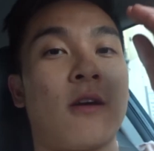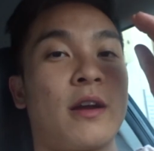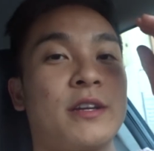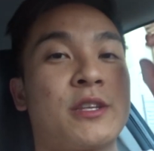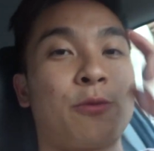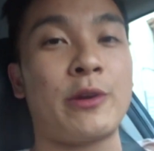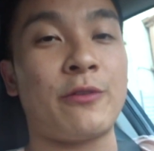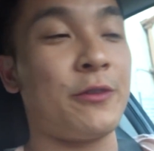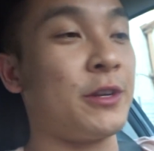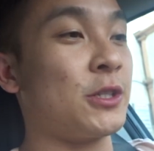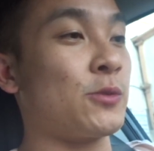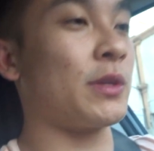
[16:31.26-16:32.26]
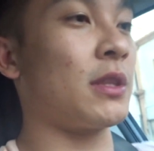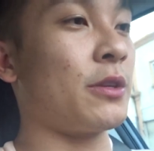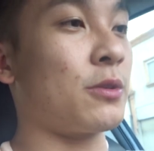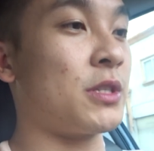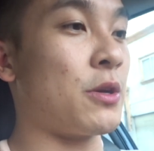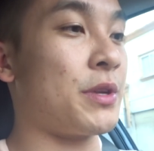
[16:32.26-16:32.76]
All right, so we're finished with
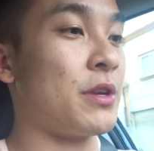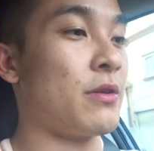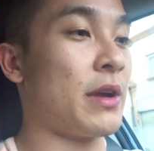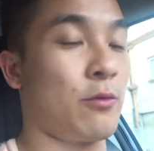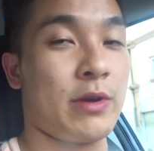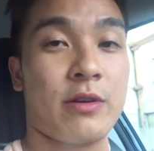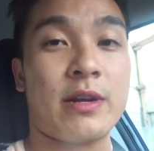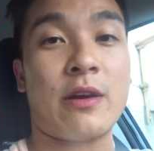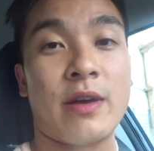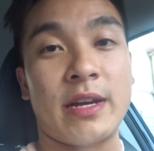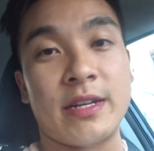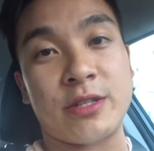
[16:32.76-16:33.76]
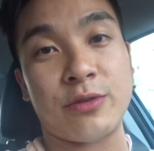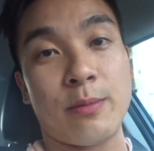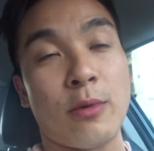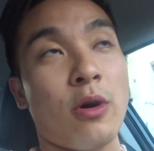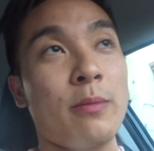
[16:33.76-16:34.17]
Little Tokyo and we are now heading to the mall